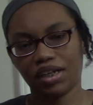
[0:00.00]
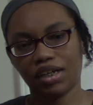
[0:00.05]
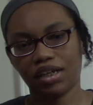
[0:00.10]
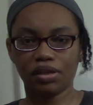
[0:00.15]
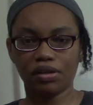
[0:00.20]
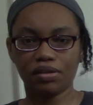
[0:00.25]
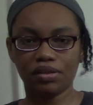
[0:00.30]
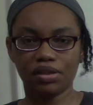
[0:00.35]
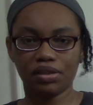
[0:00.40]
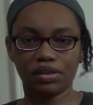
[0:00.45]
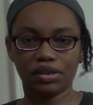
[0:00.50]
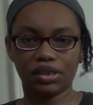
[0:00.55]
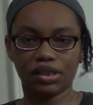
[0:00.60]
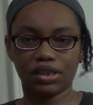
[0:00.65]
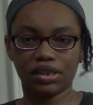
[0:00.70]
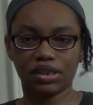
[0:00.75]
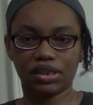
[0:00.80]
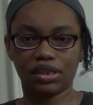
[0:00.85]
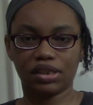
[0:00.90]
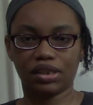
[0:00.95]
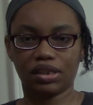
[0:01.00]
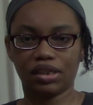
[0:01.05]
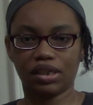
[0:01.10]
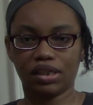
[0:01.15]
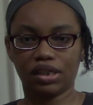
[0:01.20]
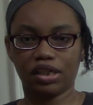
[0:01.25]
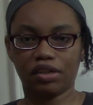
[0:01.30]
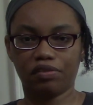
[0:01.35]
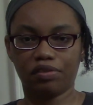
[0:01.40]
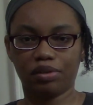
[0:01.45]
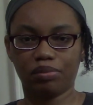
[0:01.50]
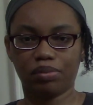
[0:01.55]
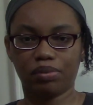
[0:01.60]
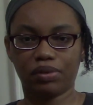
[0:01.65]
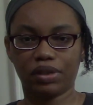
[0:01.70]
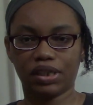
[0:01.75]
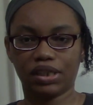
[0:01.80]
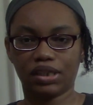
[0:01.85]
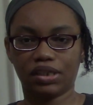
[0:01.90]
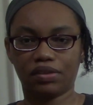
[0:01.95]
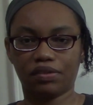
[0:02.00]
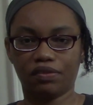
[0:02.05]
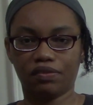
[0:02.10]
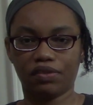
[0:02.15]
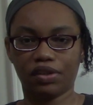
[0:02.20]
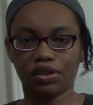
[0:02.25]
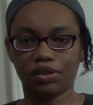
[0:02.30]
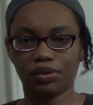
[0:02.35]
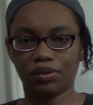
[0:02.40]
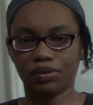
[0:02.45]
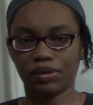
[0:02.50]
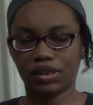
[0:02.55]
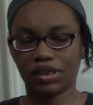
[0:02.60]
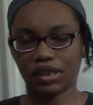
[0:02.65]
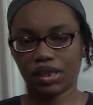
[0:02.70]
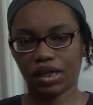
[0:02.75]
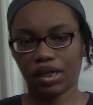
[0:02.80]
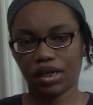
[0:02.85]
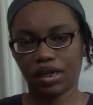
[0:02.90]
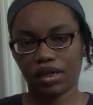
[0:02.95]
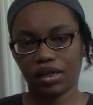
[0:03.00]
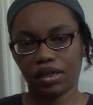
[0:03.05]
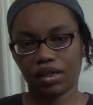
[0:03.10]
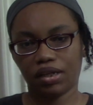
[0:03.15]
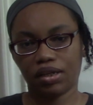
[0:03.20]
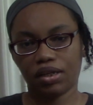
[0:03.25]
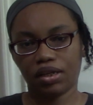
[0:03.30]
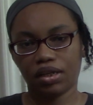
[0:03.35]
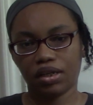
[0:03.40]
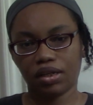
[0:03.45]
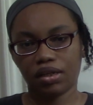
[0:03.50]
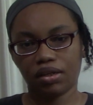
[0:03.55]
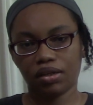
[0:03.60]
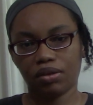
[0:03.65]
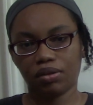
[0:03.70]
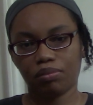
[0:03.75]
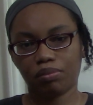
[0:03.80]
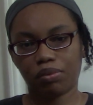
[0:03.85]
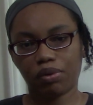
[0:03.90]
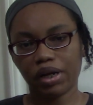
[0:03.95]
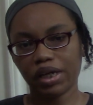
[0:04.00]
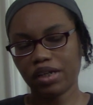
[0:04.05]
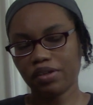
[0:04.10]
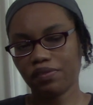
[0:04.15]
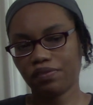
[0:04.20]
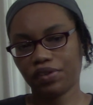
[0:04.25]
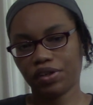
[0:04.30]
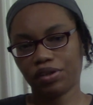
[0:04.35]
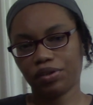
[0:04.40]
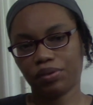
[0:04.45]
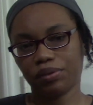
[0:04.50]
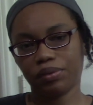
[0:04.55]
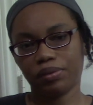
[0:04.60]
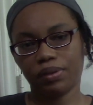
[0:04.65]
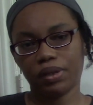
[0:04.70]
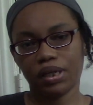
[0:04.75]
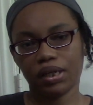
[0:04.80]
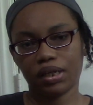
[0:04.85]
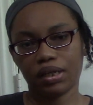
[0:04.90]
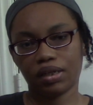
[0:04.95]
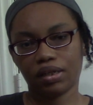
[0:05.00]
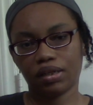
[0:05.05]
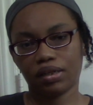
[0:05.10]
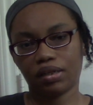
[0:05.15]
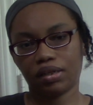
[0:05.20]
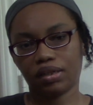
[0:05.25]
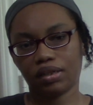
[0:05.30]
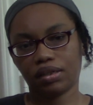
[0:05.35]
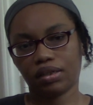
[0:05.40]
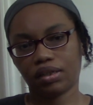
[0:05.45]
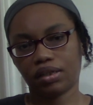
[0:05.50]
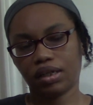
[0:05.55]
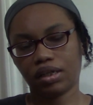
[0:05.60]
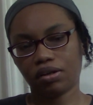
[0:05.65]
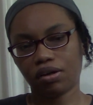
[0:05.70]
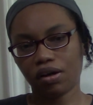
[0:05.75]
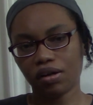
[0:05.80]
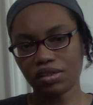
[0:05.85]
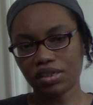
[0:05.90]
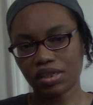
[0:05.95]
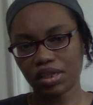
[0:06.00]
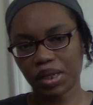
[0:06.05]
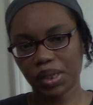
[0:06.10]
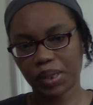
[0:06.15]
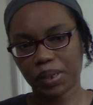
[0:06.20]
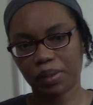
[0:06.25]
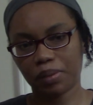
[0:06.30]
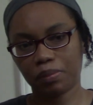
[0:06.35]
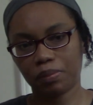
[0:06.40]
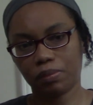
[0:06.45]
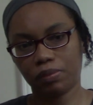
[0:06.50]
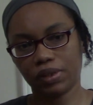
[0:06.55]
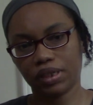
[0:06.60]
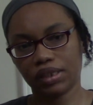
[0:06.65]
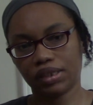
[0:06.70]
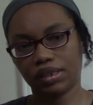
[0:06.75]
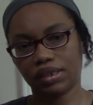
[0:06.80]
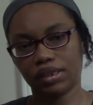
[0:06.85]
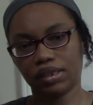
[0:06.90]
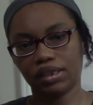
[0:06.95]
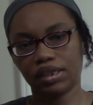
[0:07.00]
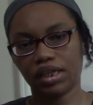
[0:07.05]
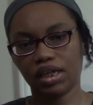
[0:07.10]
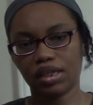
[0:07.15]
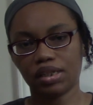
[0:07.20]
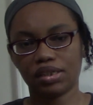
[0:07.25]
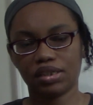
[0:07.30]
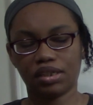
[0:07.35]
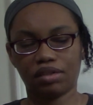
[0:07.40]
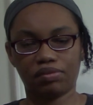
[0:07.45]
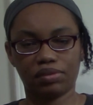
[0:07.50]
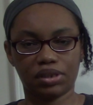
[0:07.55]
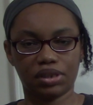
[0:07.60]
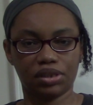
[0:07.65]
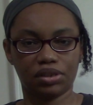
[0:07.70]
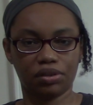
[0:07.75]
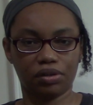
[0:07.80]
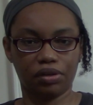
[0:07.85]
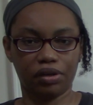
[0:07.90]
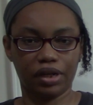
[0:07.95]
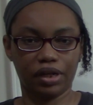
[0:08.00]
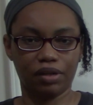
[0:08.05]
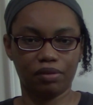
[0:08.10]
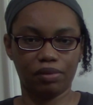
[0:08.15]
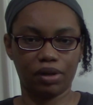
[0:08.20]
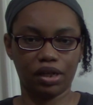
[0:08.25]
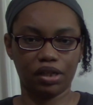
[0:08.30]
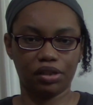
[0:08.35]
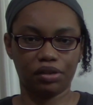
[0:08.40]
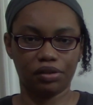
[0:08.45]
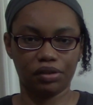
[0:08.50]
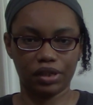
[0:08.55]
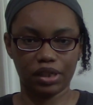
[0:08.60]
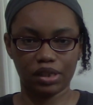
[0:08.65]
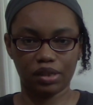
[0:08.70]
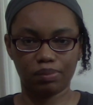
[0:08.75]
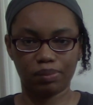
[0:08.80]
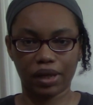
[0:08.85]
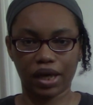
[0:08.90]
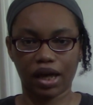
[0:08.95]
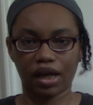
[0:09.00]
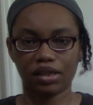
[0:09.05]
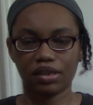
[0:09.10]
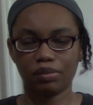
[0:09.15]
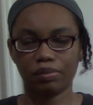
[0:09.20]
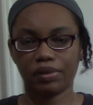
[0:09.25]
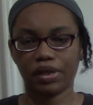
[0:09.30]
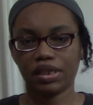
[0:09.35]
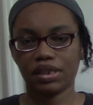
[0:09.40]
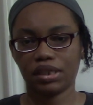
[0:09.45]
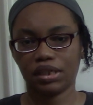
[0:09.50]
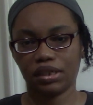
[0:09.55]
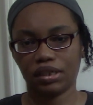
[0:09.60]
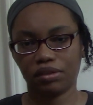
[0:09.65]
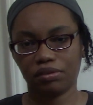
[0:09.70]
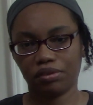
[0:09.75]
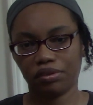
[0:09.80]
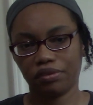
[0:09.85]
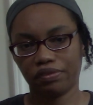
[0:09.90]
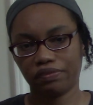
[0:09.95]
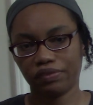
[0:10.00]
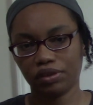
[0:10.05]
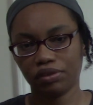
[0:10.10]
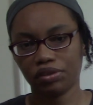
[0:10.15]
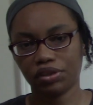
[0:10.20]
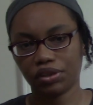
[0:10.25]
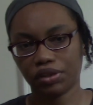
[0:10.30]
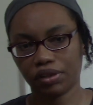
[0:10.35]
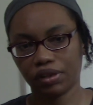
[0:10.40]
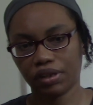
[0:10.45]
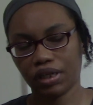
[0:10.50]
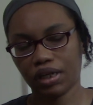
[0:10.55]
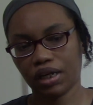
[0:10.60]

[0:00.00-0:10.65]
Those are just the different points of views. Point of view can also help with the tense of a story, whether it's past, present, or future.